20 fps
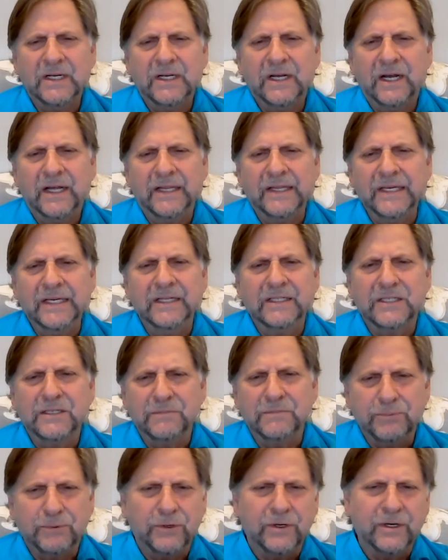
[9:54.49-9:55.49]
I think it's
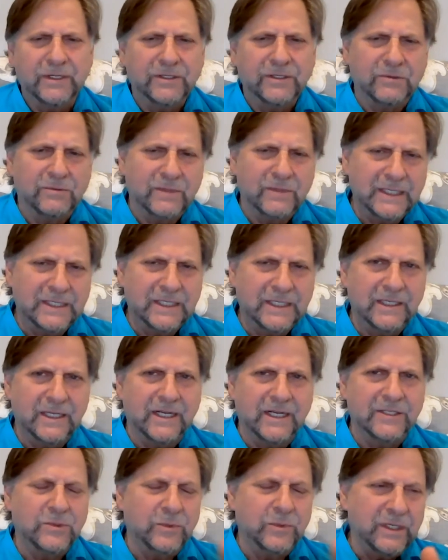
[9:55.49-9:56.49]
important to
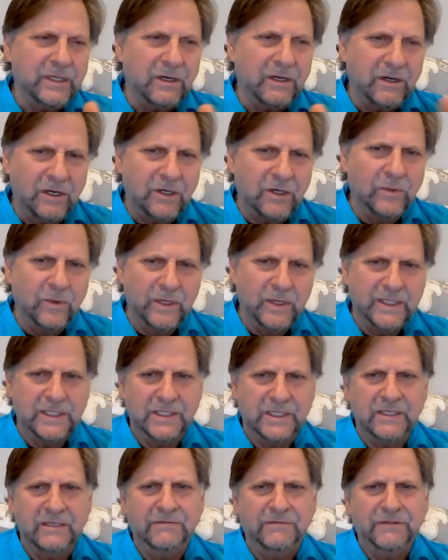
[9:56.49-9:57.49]
recognize we always
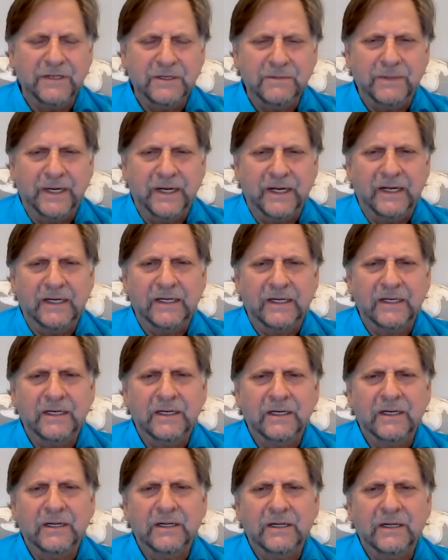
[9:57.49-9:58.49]
need feedback,
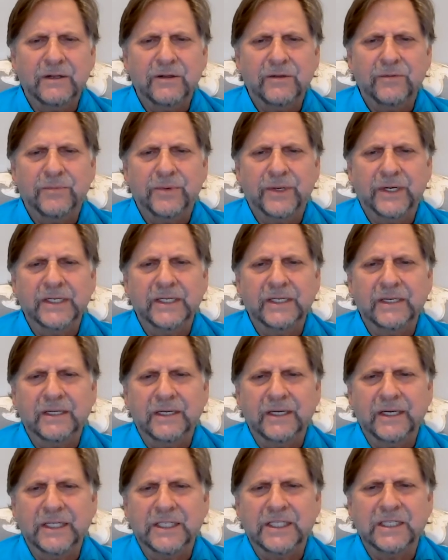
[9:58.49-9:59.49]
but
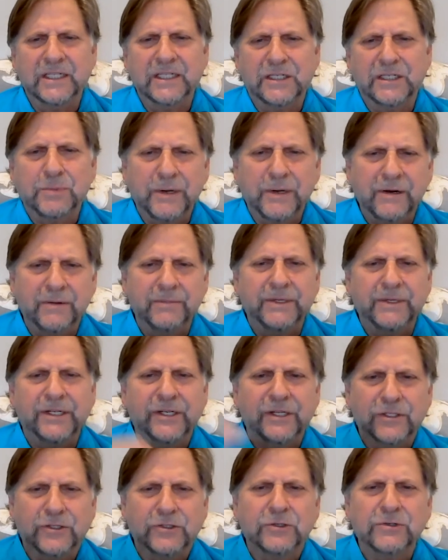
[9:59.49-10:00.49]
it's an experiment in
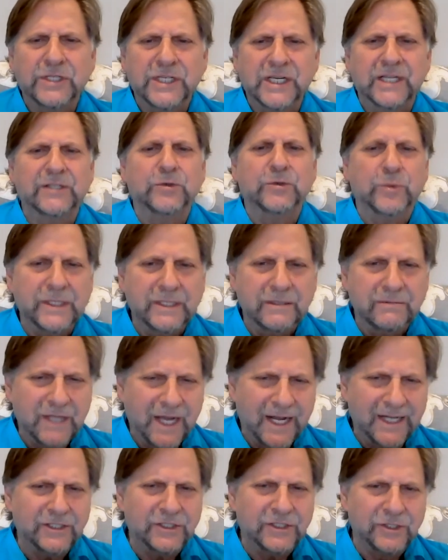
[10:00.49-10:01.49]
a true sense. We're
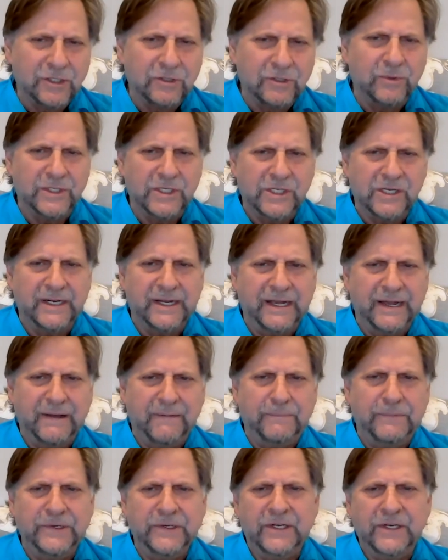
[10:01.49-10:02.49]
not sure what's going to
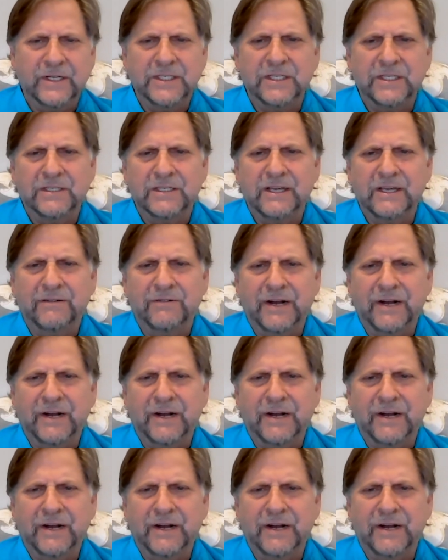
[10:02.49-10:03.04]
happen because it's never